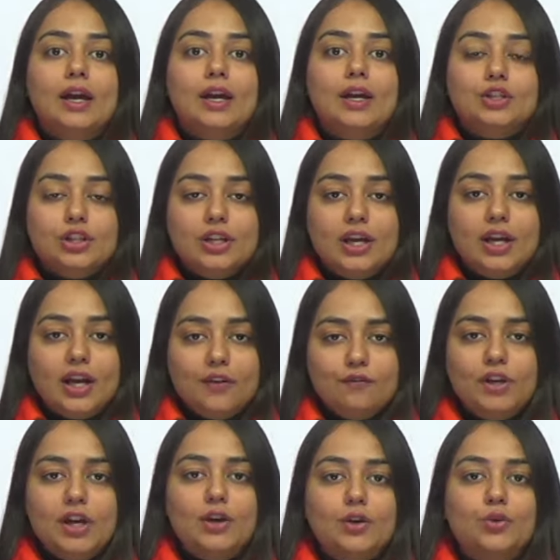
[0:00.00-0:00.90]
Today
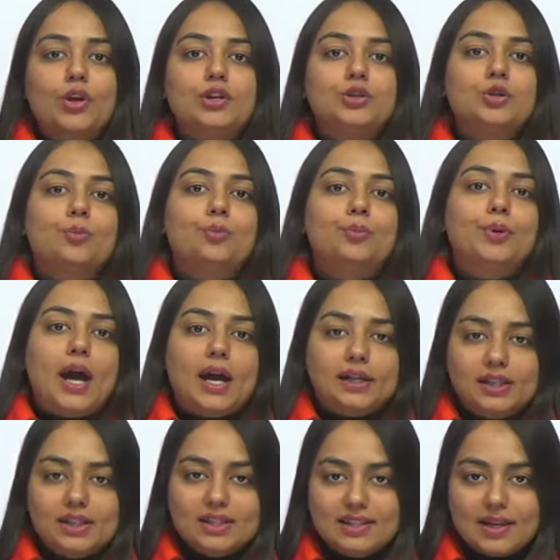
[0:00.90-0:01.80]
we are going to
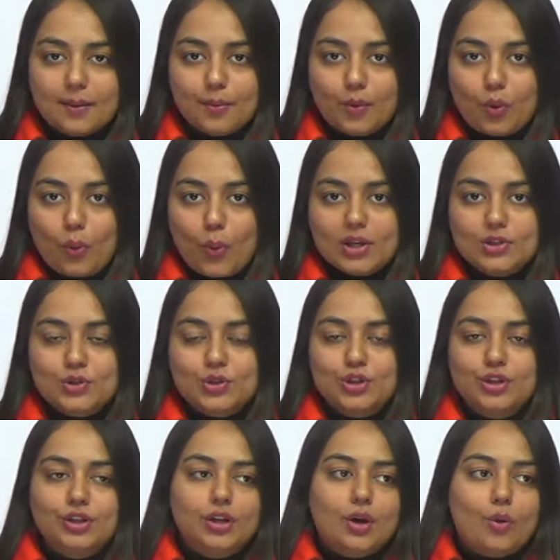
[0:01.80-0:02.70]
practice some
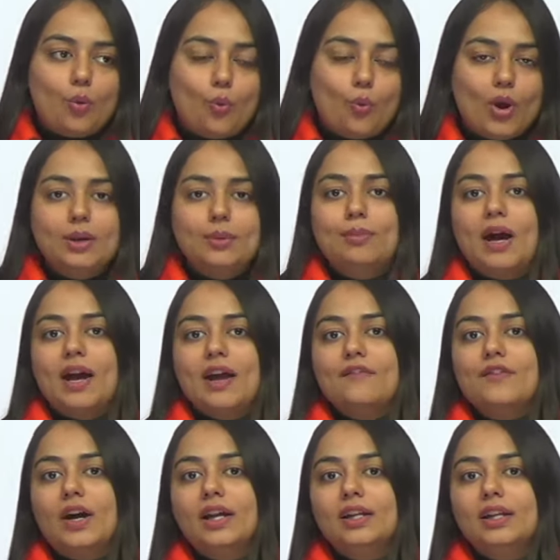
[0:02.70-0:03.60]
question one by
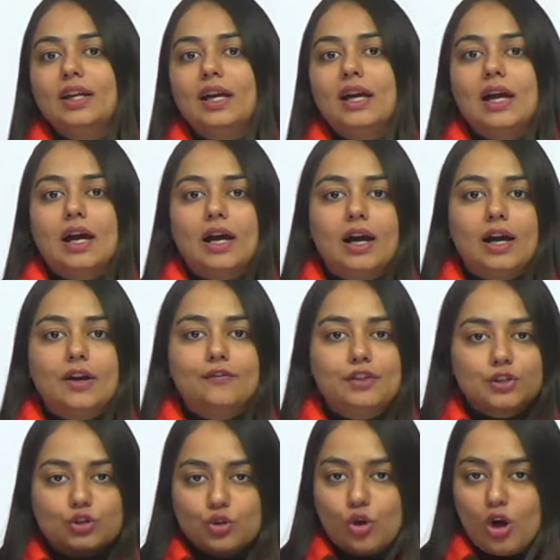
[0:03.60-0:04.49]
one.
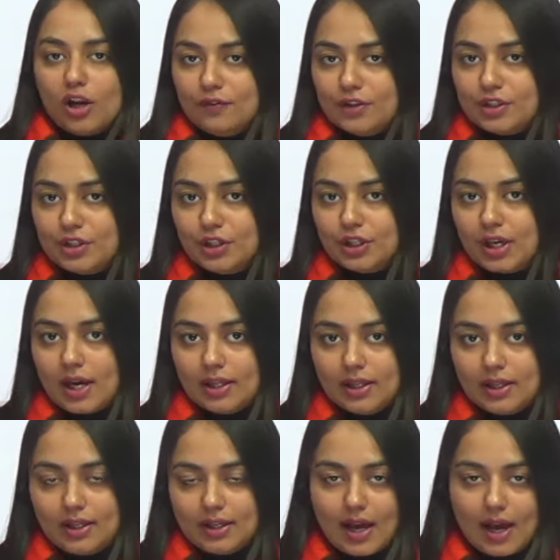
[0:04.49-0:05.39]
We'll solve it
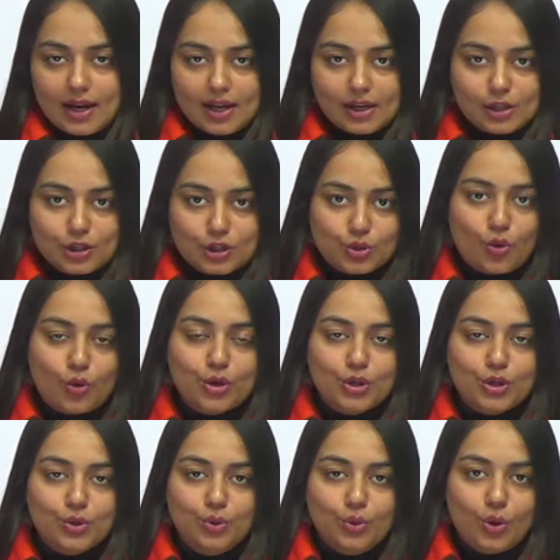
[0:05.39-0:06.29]
together and I'll show
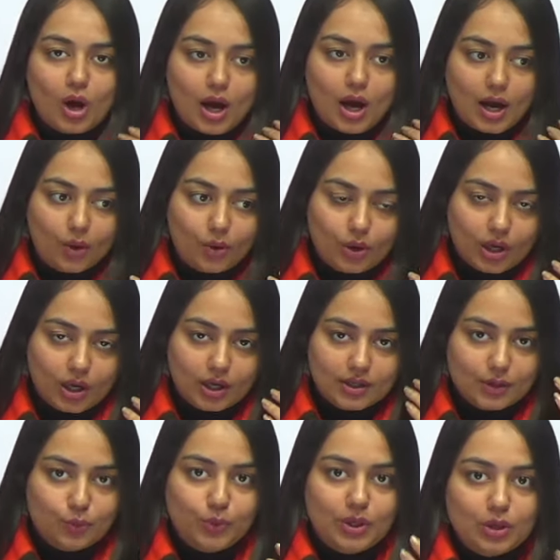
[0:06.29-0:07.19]
you how
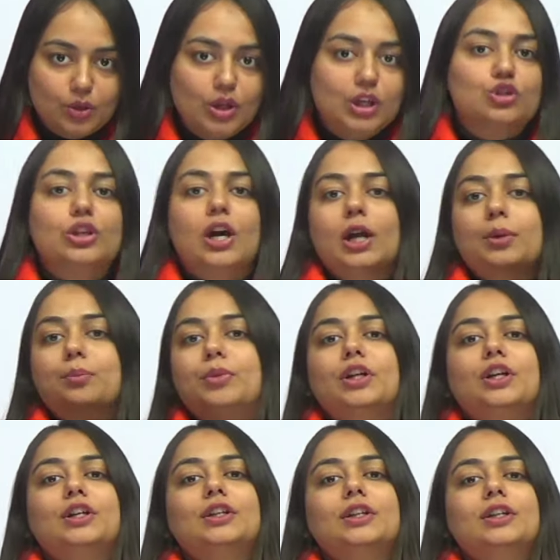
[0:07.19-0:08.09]
did we reach that
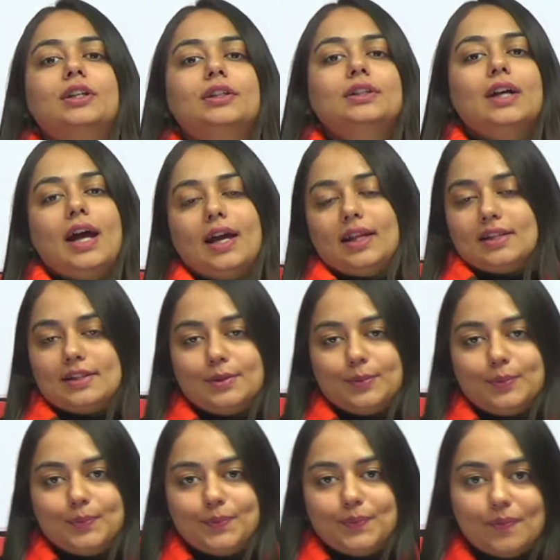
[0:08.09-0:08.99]
particular answer.
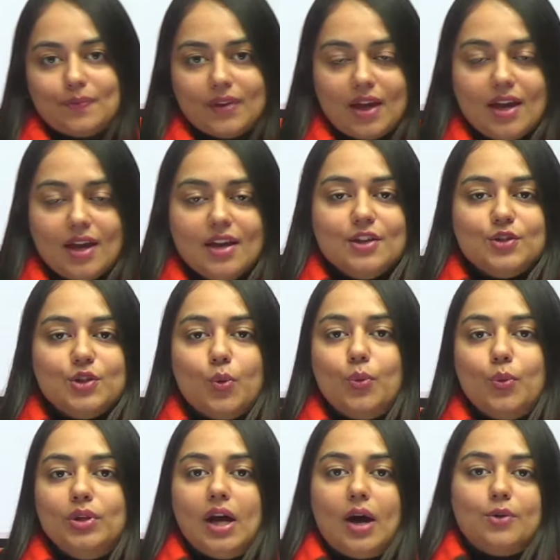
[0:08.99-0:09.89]
So
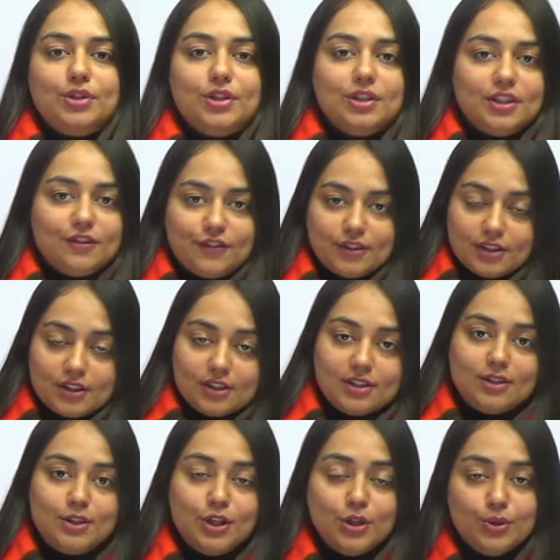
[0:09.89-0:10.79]
without any further
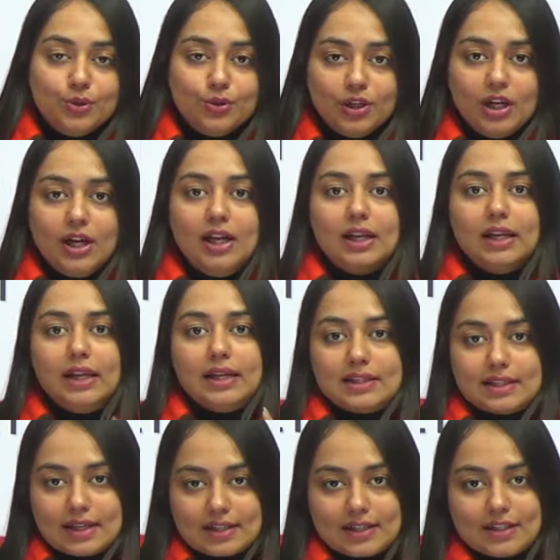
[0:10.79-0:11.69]
ado,
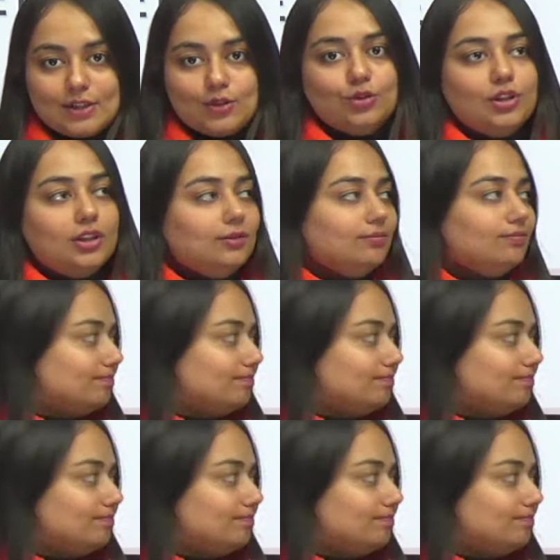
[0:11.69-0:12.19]
let's get into the